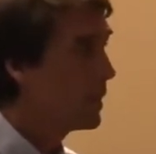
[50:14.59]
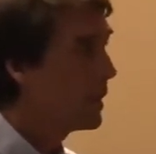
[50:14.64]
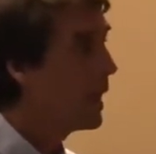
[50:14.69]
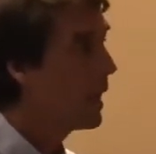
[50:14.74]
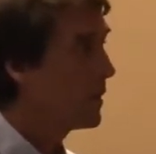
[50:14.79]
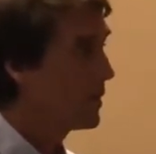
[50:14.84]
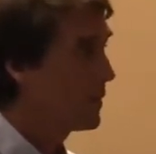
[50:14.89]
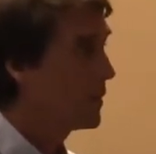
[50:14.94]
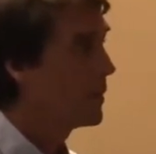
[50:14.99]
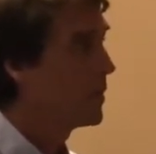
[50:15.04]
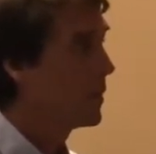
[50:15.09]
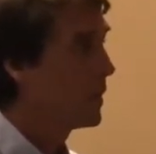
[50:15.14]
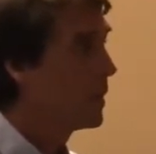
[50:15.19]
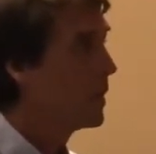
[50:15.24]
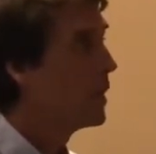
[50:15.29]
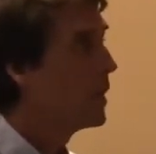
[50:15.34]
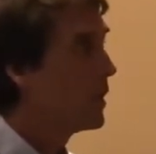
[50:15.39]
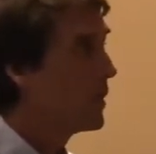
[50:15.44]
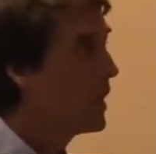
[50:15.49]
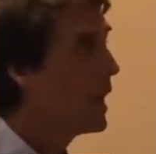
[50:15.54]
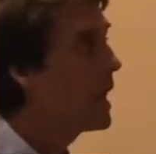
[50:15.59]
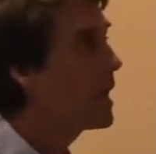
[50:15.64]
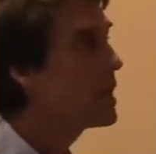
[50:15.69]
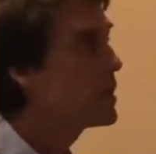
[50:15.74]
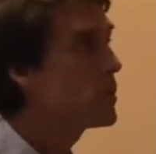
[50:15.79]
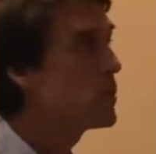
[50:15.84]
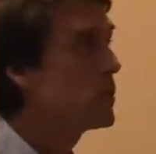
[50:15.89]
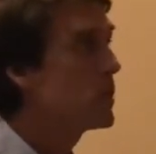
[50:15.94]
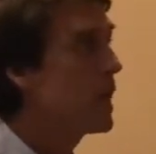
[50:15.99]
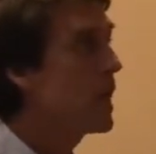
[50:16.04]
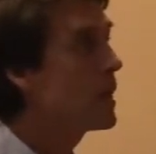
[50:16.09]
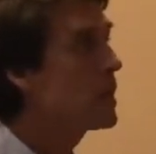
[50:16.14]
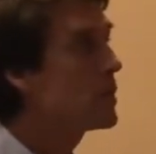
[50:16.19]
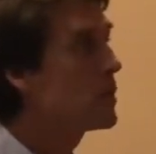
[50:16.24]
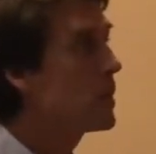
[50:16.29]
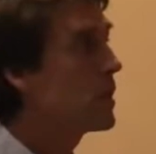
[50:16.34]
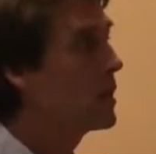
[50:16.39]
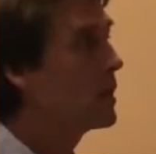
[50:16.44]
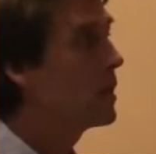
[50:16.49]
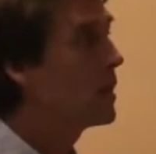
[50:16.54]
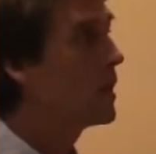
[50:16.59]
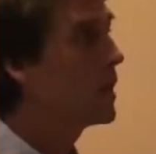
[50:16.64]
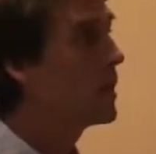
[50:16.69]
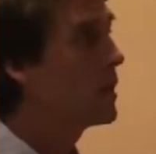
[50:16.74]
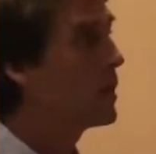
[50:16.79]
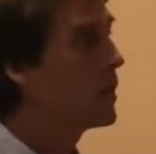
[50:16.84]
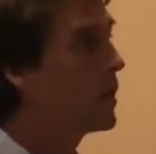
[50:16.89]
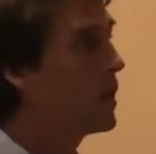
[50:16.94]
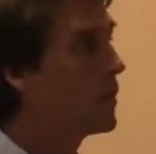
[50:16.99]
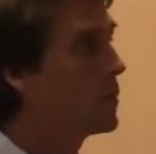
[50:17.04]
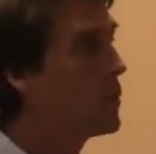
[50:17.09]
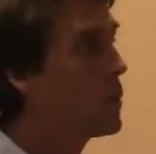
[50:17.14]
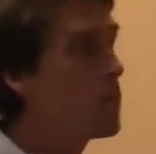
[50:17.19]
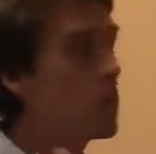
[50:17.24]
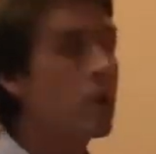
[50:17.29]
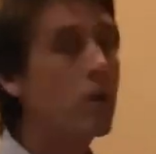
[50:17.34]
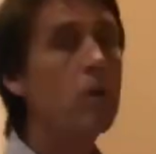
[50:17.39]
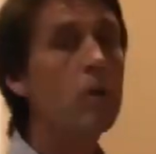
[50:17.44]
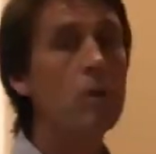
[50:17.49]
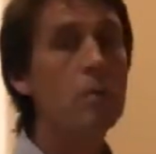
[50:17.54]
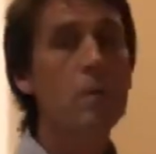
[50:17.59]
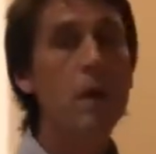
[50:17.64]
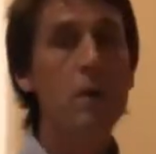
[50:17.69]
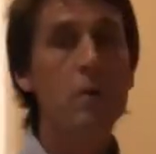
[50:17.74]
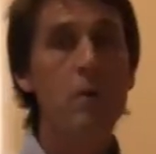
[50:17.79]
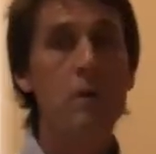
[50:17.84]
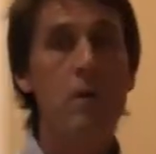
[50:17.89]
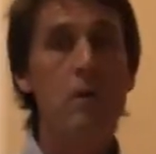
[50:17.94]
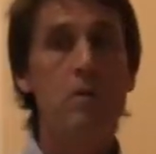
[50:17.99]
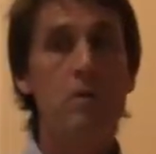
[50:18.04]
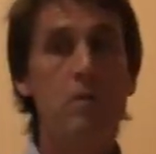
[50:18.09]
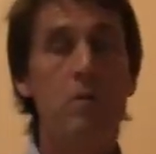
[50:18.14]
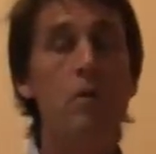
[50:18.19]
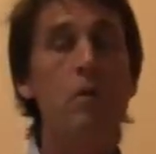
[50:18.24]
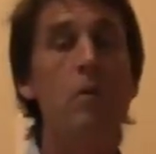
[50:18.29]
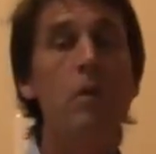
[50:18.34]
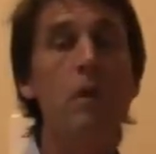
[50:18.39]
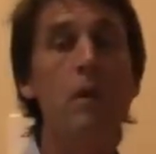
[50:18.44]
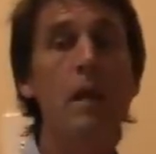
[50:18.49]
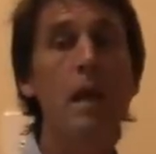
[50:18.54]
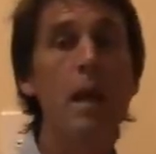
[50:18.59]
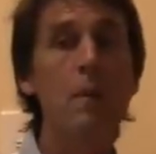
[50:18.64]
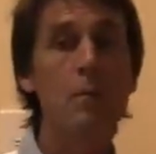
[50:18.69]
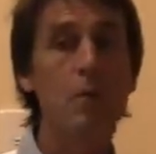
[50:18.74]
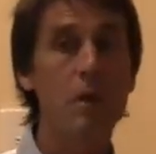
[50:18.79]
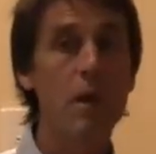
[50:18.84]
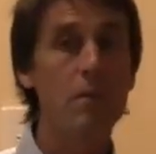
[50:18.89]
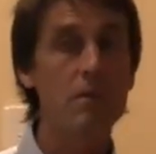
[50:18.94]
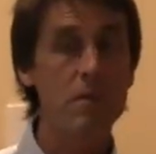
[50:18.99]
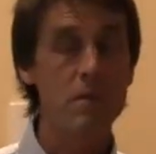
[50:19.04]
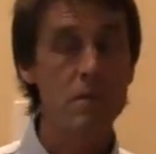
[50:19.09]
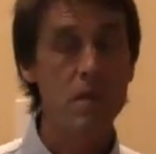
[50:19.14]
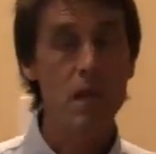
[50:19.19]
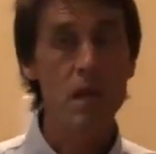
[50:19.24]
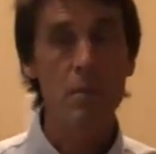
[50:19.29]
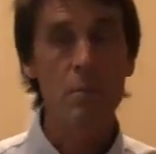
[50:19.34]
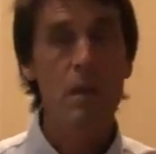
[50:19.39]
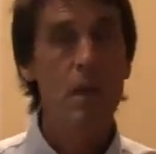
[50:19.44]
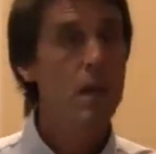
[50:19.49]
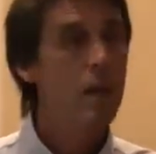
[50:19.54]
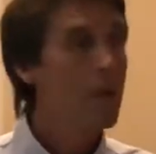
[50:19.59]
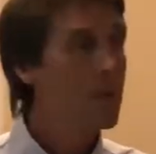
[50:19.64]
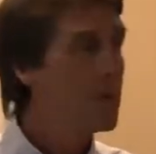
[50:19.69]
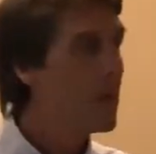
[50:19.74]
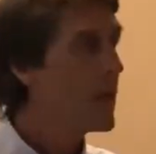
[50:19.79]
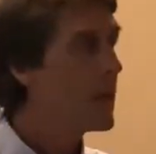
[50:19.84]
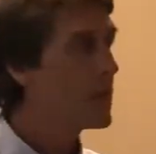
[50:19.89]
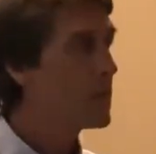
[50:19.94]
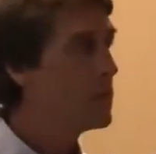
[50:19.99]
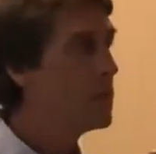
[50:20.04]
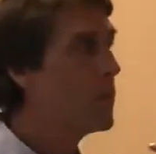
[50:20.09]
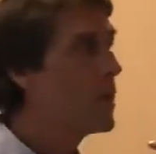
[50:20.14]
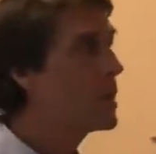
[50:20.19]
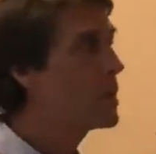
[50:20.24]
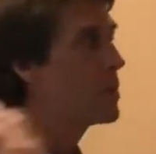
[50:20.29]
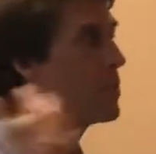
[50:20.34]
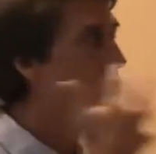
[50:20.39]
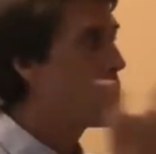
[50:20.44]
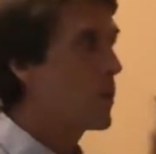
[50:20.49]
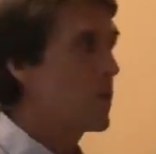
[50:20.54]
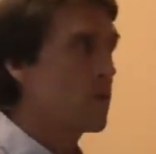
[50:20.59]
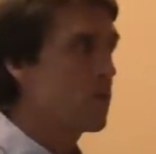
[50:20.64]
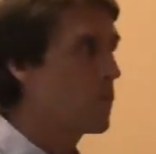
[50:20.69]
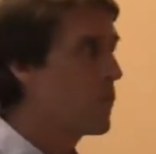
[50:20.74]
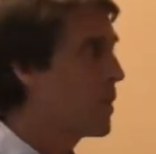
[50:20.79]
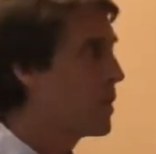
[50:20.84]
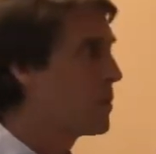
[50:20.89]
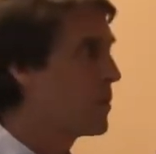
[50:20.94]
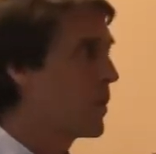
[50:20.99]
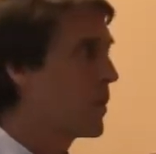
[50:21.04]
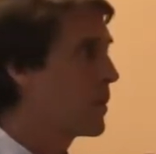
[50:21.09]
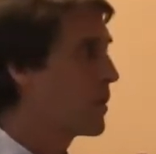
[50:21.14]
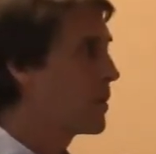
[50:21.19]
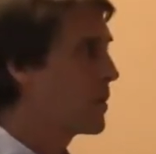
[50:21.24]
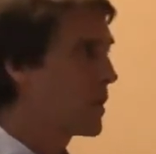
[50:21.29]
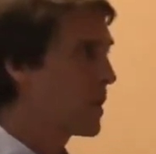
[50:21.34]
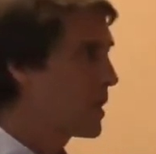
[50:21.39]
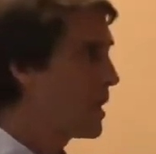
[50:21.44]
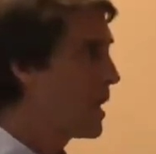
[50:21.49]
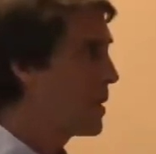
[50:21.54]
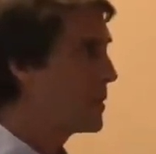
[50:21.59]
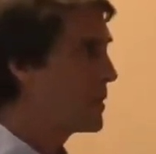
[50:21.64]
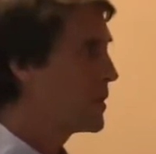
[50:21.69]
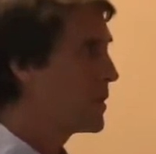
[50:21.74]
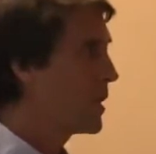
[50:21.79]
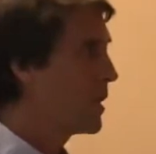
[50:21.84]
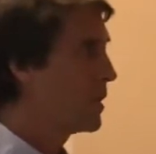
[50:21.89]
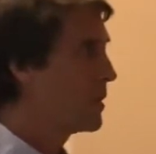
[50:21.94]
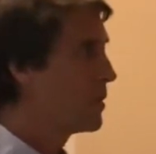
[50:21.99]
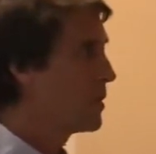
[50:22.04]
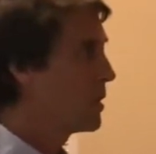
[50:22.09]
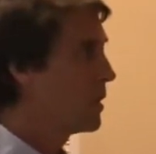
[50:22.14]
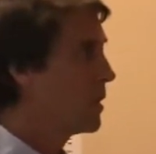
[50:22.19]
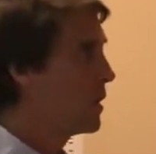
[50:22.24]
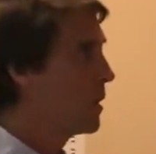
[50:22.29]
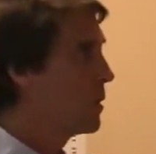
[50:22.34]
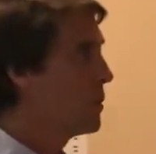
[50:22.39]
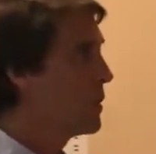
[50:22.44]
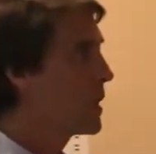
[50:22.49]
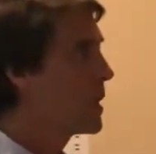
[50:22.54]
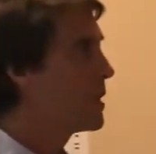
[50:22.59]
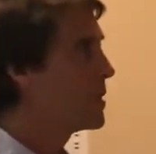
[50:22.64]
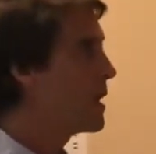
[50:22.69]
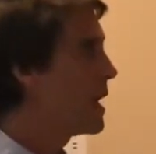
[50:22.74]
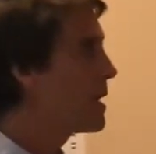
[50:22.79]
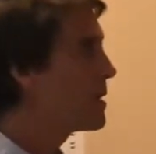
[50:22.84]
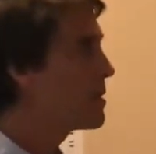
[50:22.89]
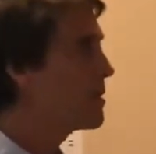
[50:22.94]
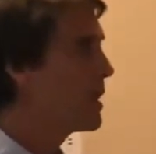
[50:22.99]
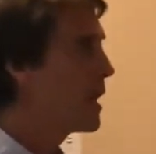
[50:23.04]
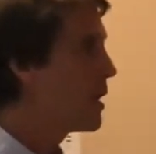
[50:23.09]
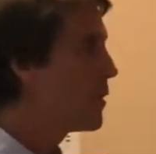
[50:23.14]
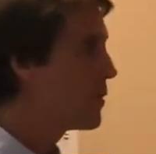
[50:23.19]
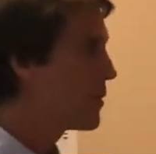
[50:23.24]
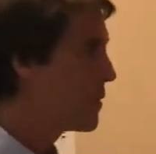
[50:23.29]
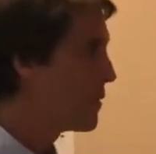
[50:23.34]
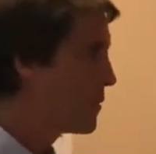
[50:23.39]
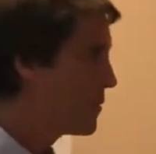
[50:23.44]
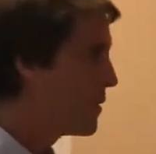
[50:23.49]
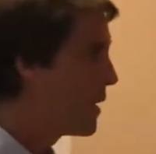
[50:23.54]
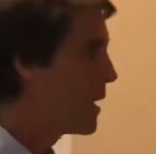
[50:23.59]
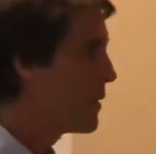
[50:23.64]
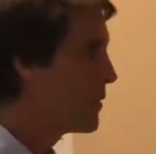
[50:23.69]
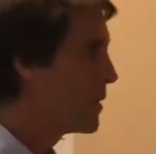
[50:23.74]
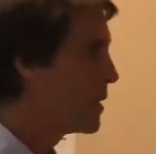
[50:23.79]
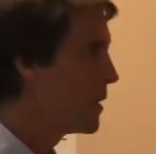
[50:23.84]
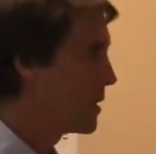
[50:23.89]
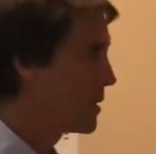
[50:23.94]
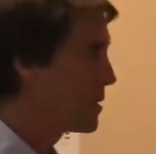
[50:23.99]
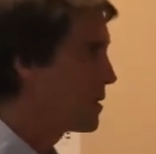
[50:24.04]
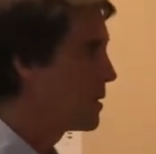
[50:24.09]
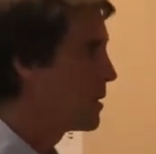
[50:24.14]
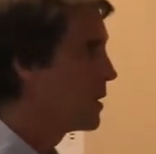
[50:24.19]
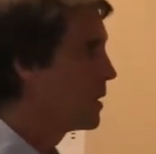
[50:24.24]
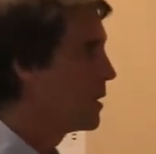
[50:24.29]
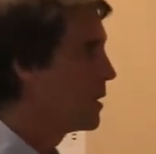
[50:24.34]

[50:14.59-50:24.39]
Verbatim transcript: Yes. That is, that is, and, and if you were to go to Micronesia, if you go to Yap or F S M, that is much more on the front burner than climate change, because that's now within five years.